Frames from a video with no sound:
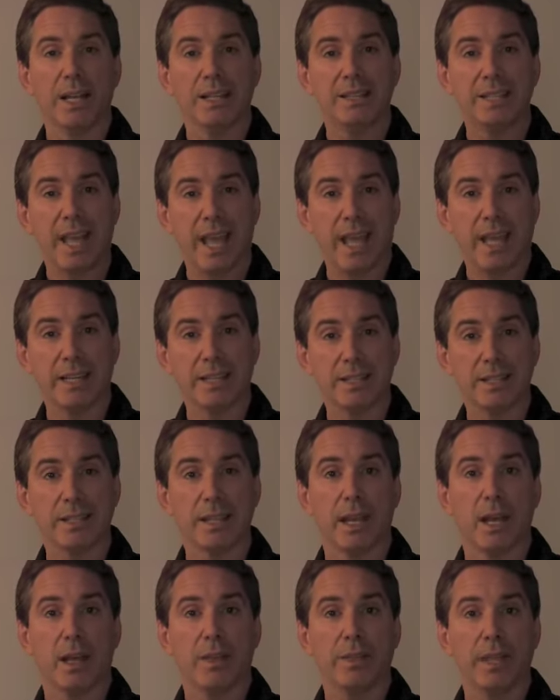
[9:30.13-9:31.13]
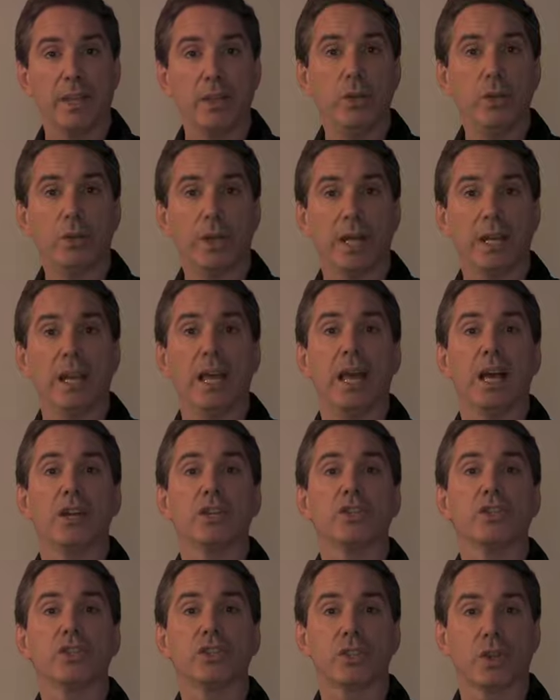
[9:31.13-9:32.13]
tents, that you can
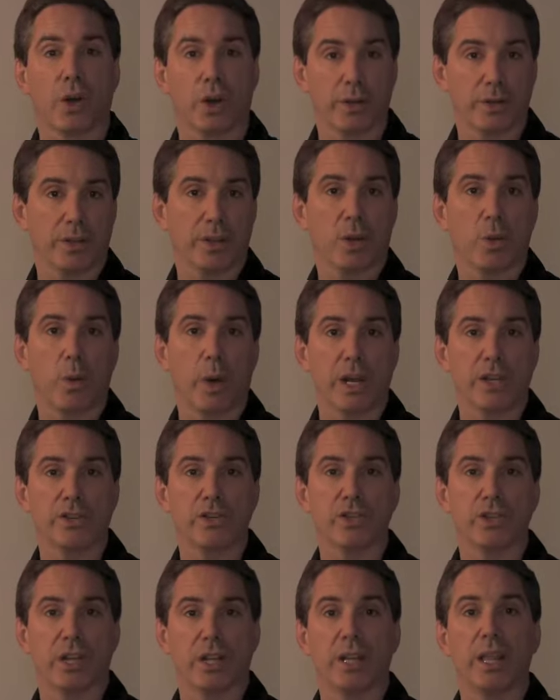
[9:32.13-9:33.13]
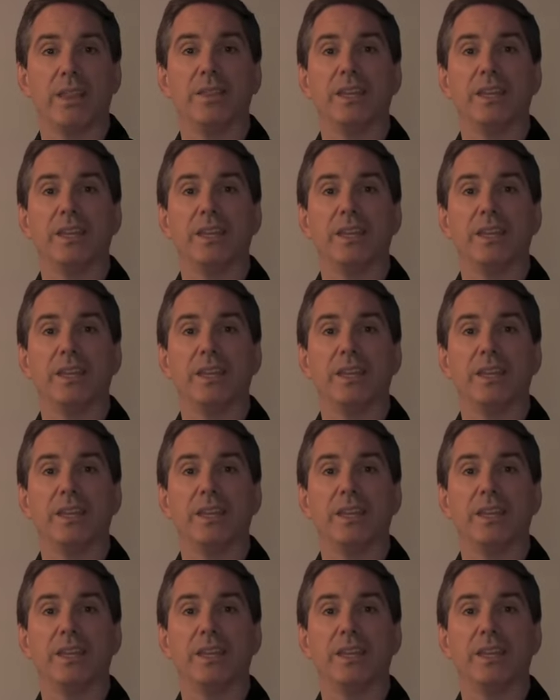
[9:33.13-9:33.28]
start the question,